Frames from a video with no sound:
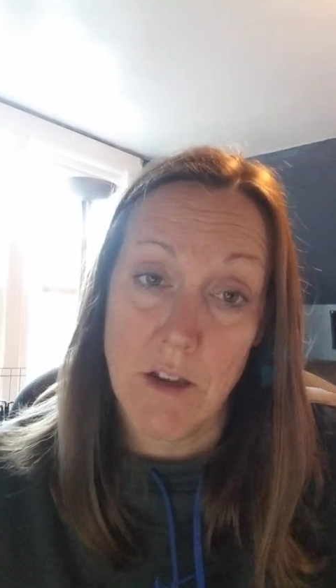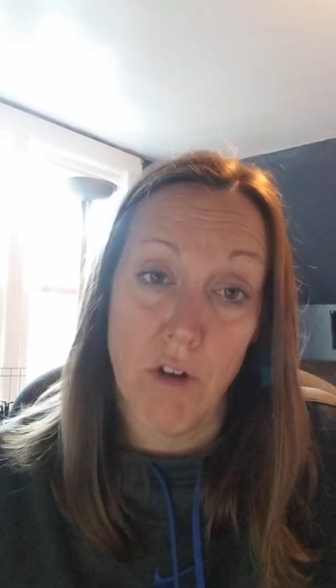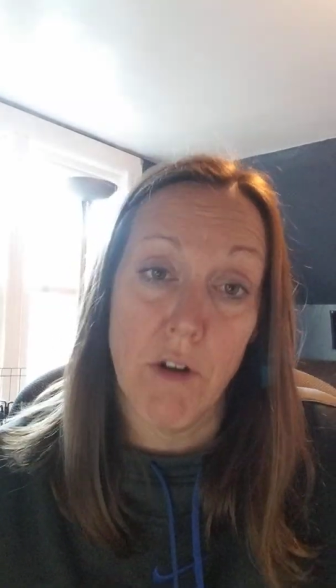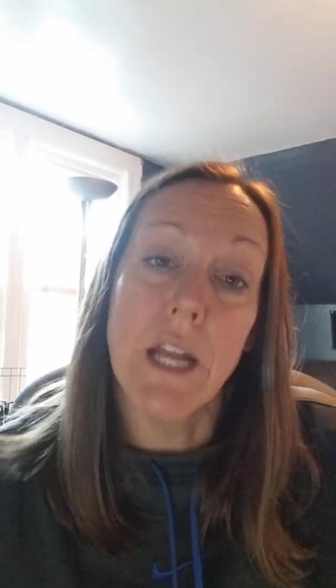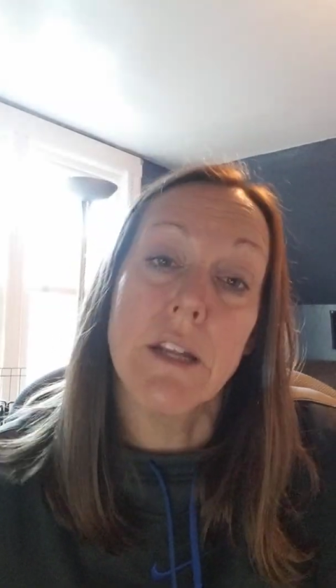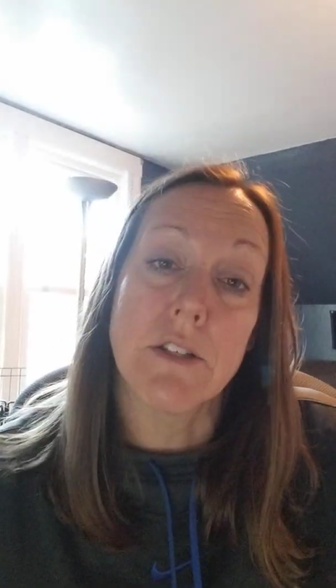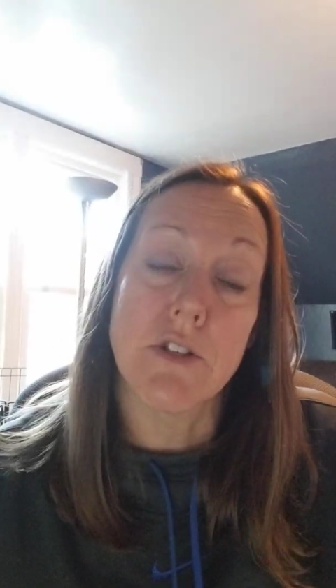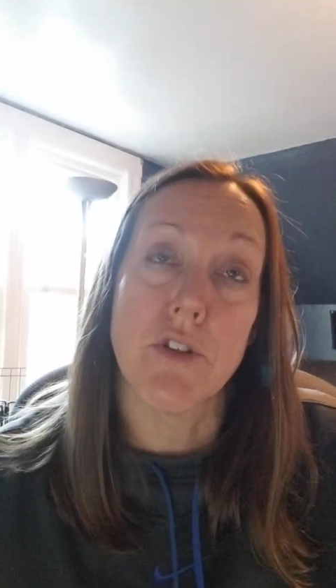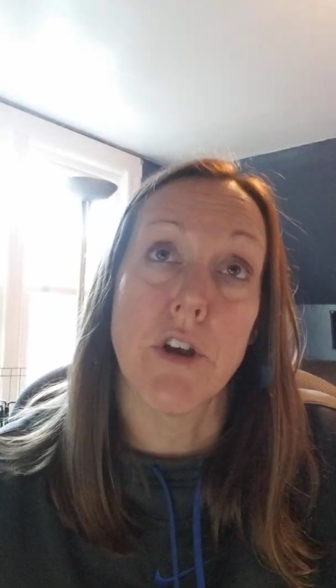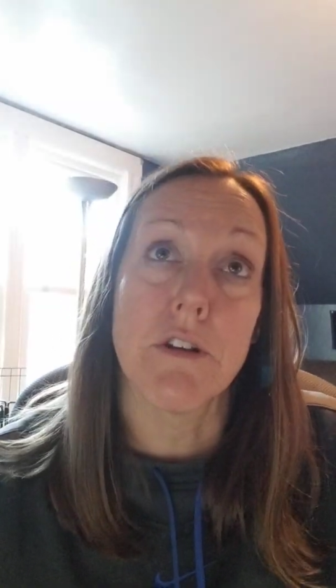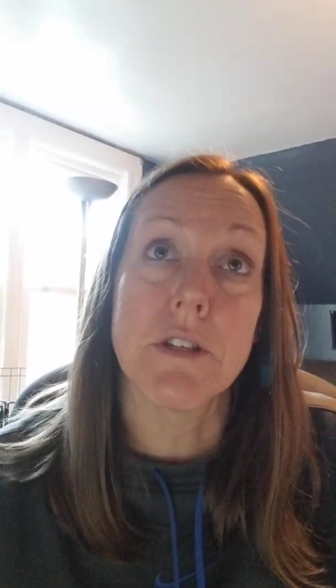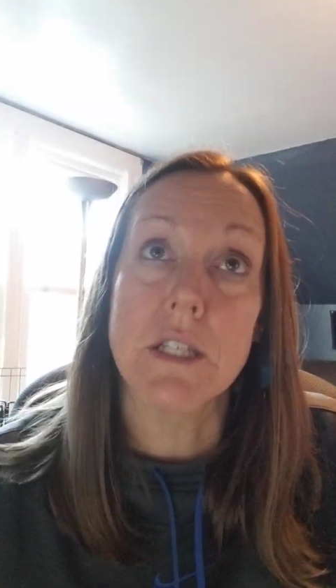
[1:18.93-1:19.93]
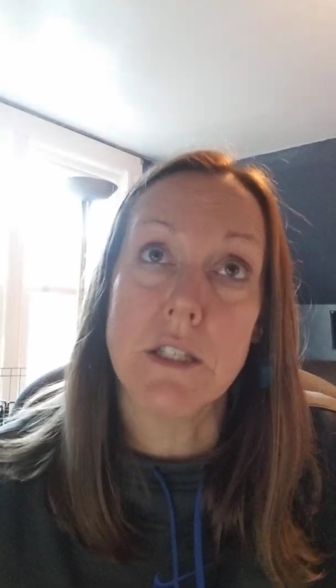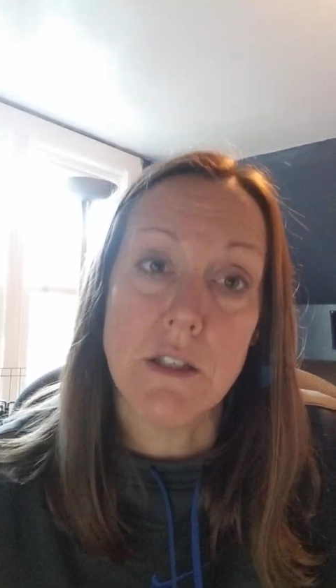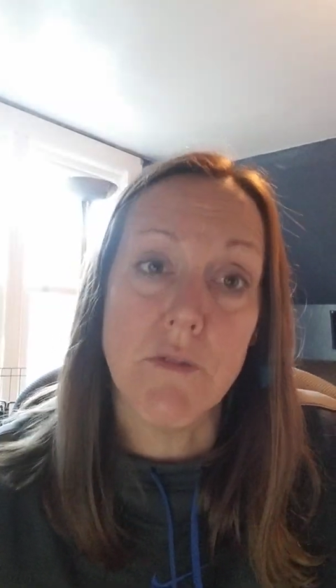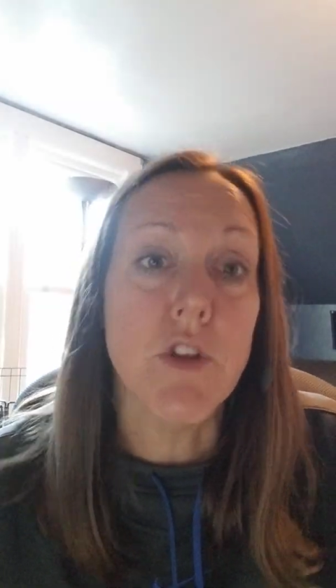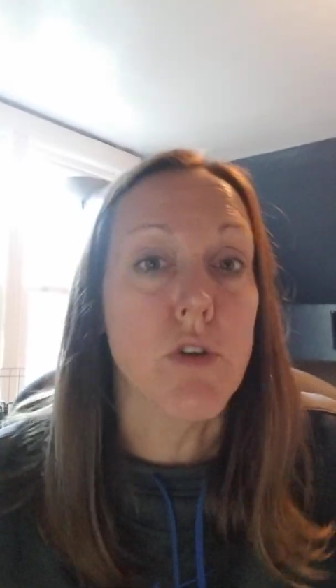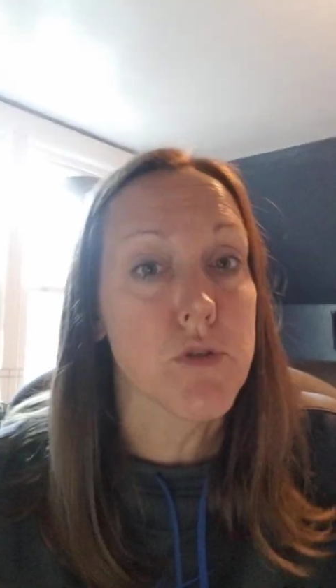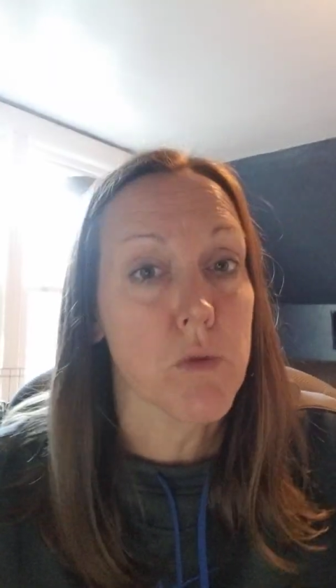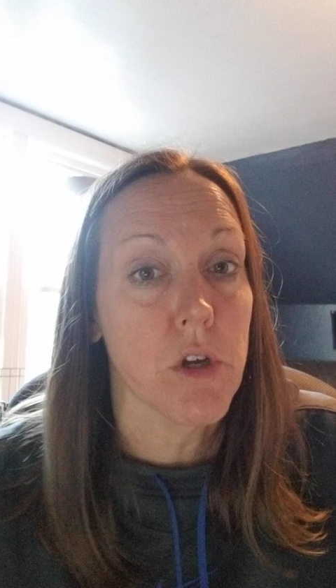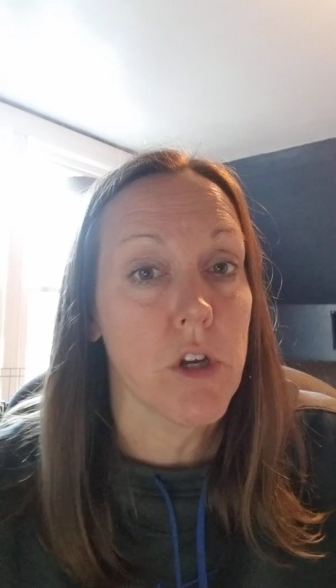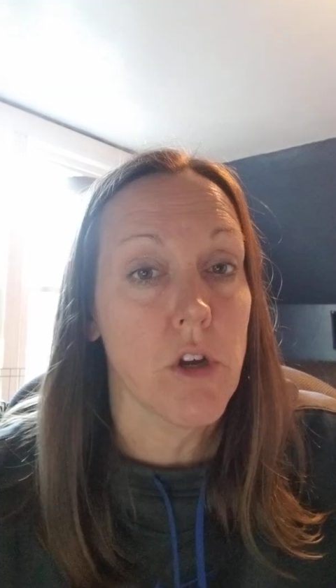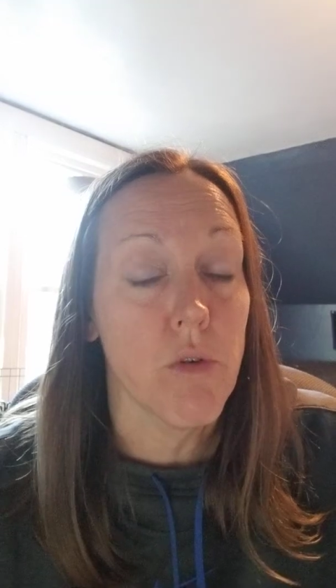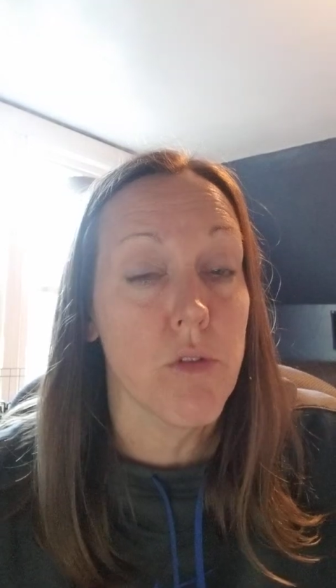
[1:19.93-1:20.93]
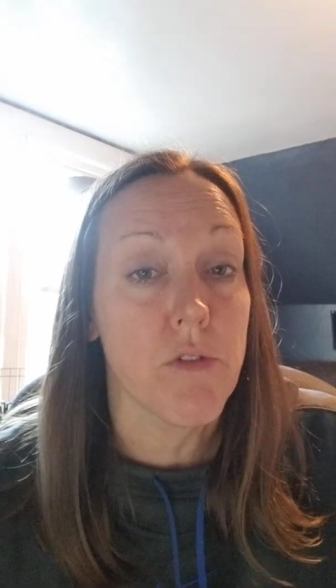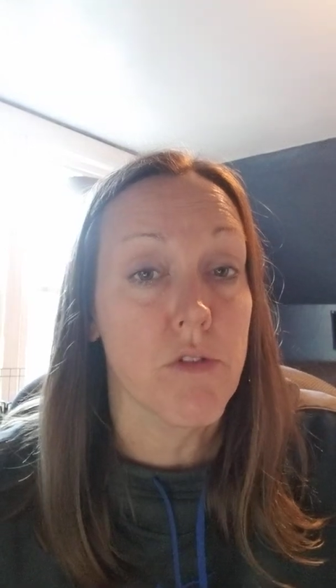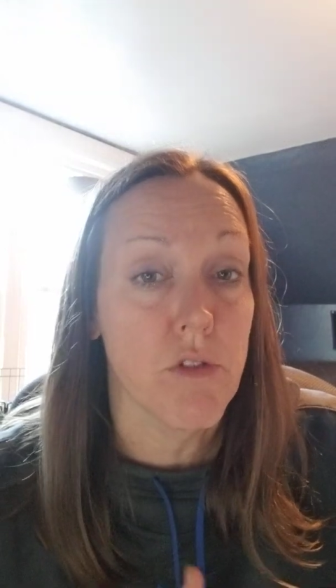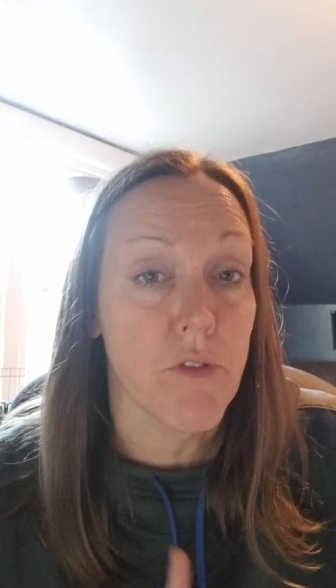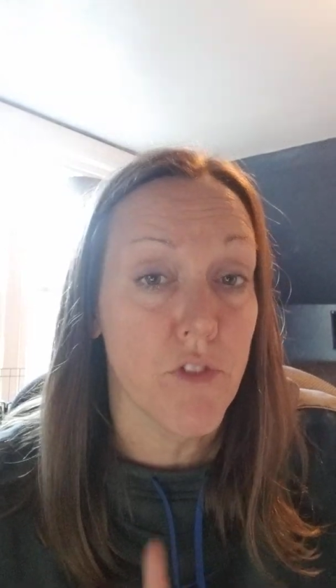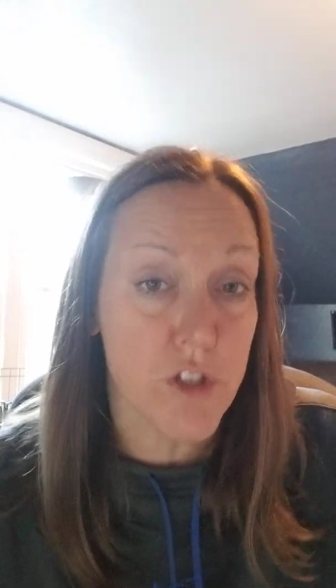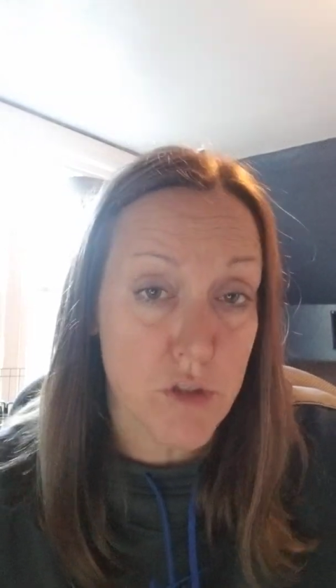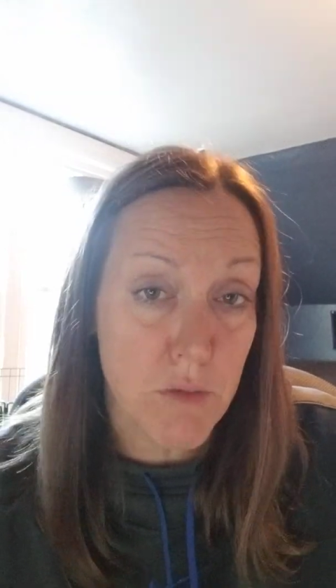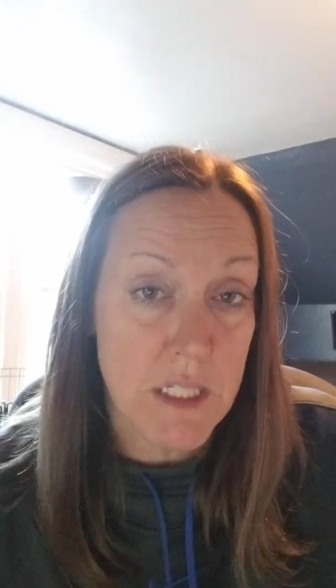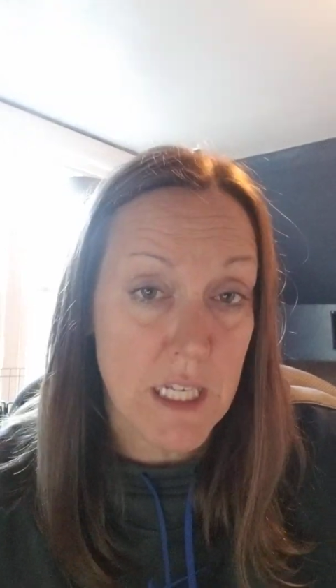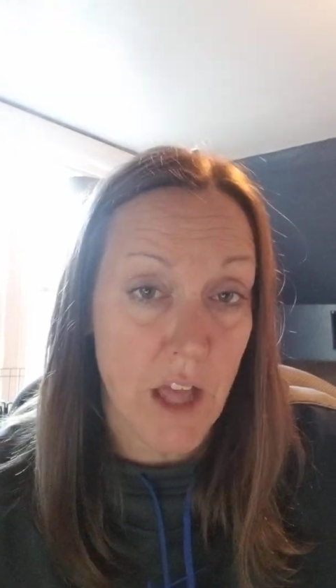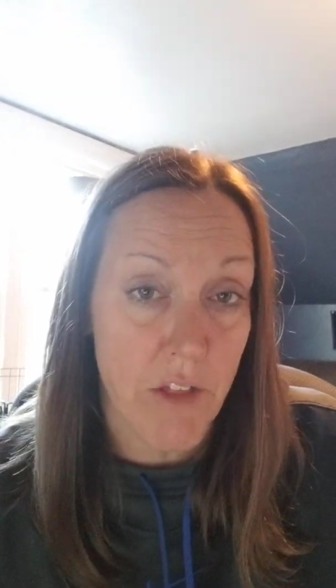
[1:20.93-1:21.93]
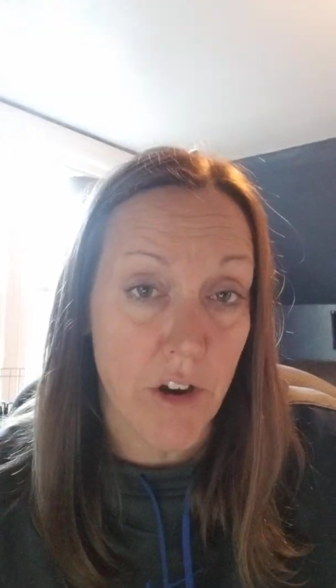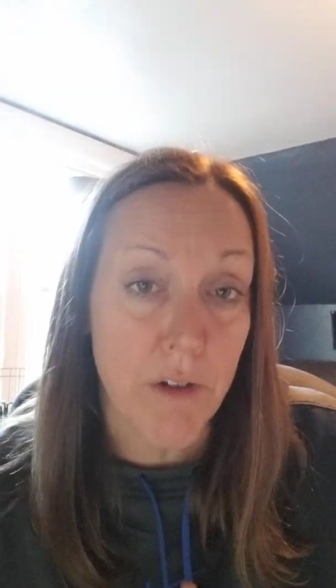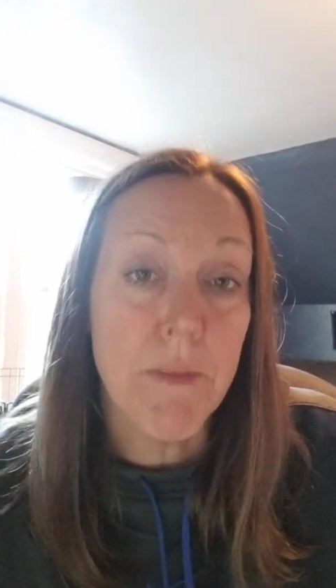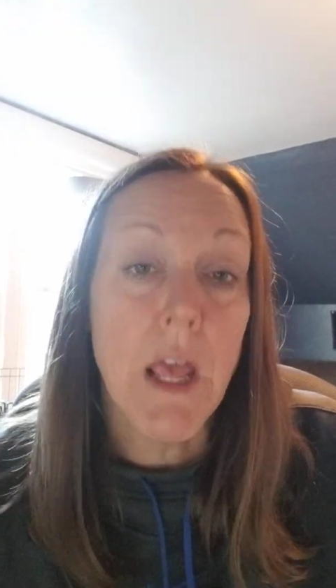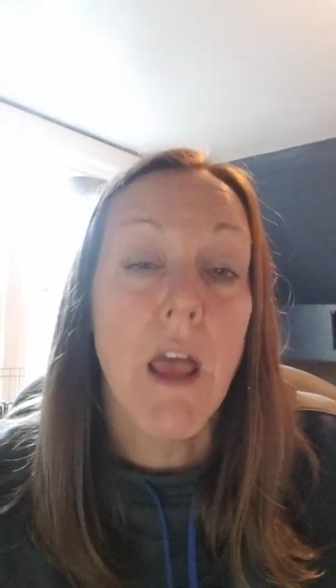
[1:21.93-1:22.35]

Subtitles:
All right. So there are 6 of those. We're going to go through the first one together.